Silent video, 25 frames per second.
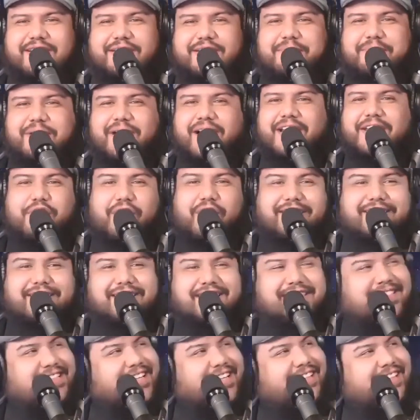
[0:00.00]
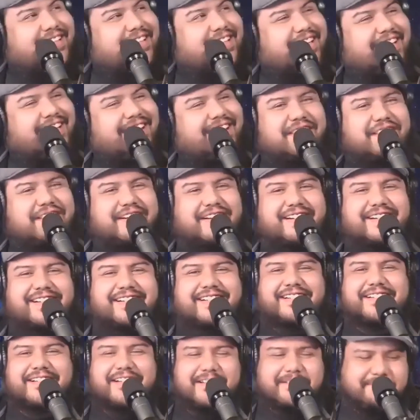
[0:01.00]
When it comes to Marissa, it's all
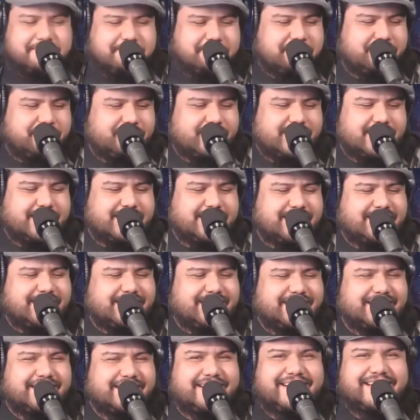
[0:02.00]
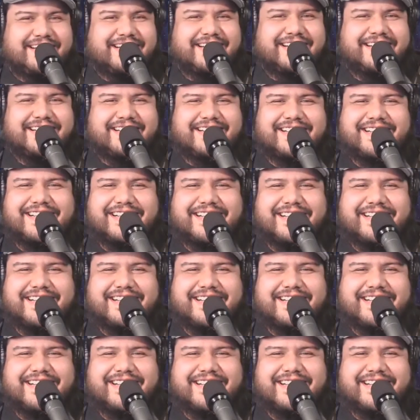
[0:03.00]
about the green chili sauce.